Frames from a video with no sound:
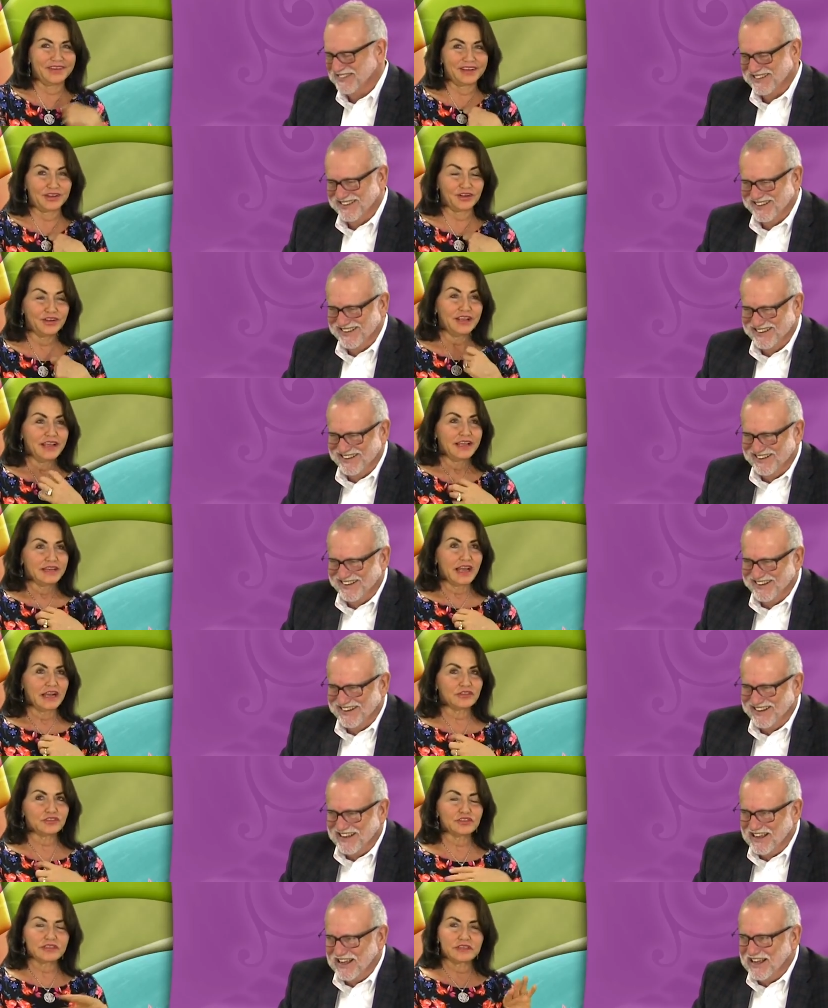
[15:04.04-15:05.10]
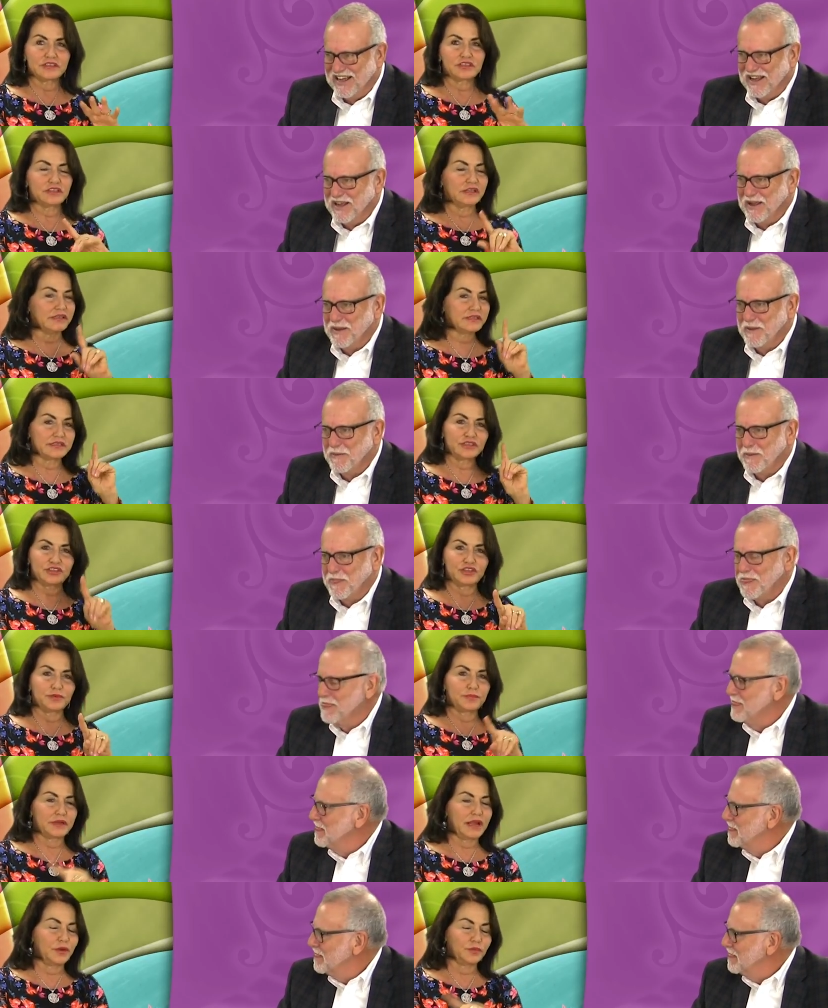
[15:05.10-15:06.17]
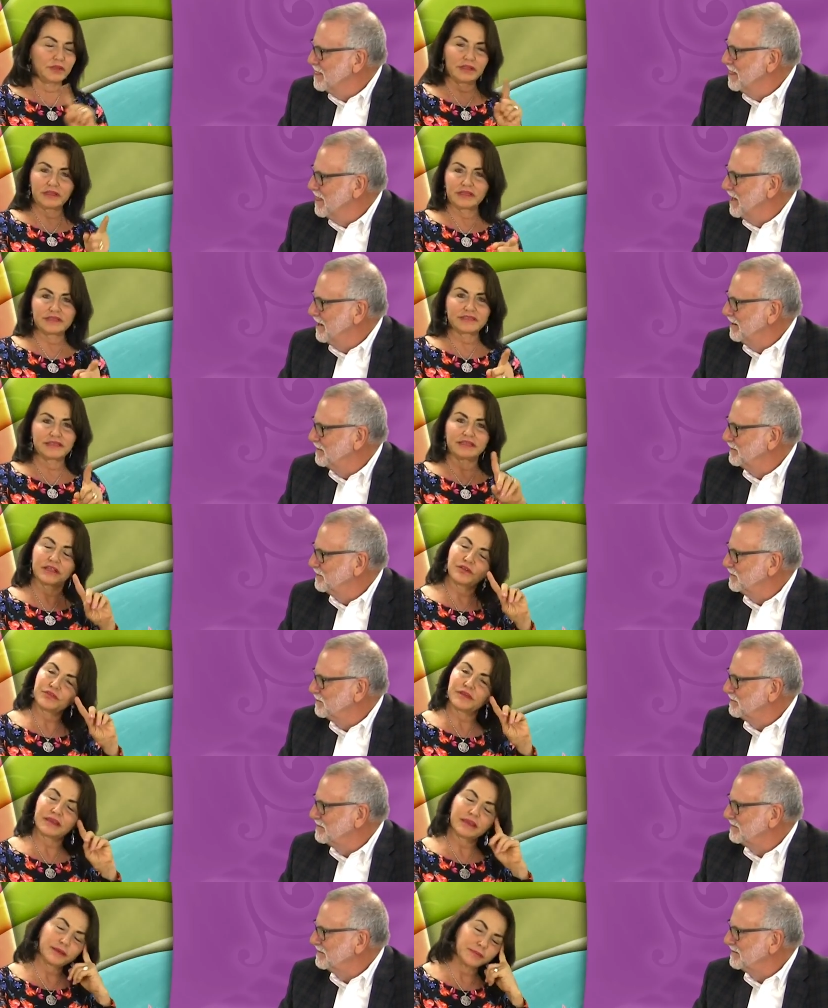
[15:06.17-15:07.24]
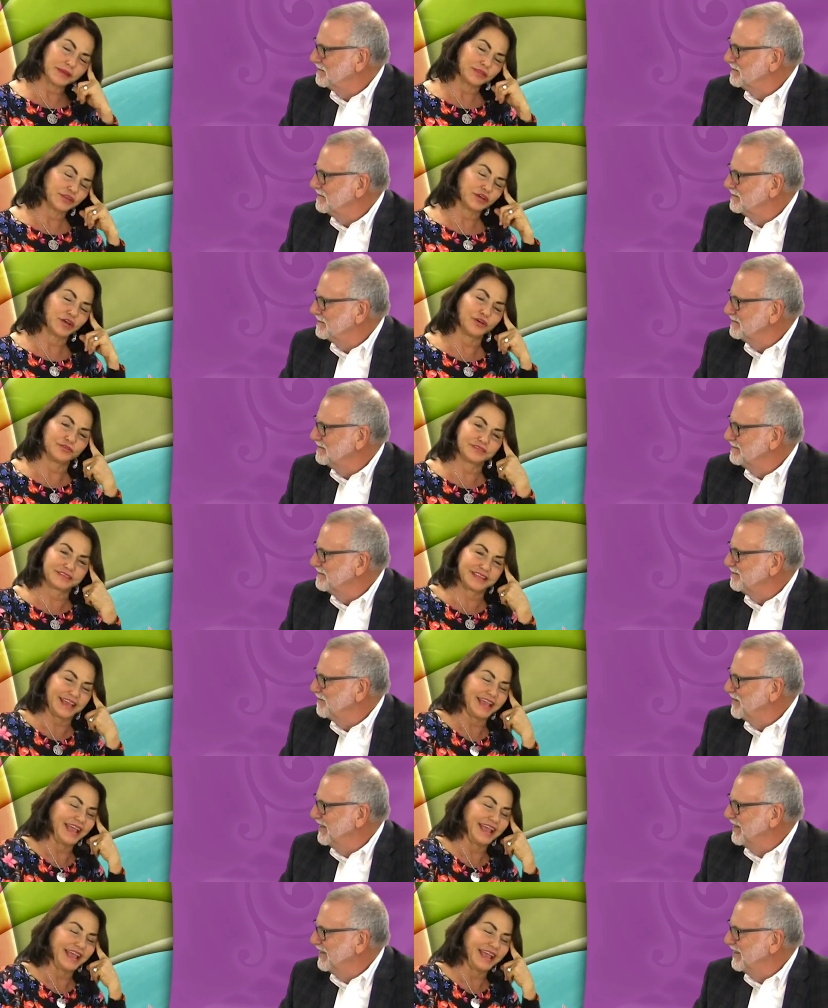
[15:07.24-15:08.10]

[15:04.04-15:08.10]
Speaker 1: when your doctor's listening to you, but not really listening, they're thinking about the codes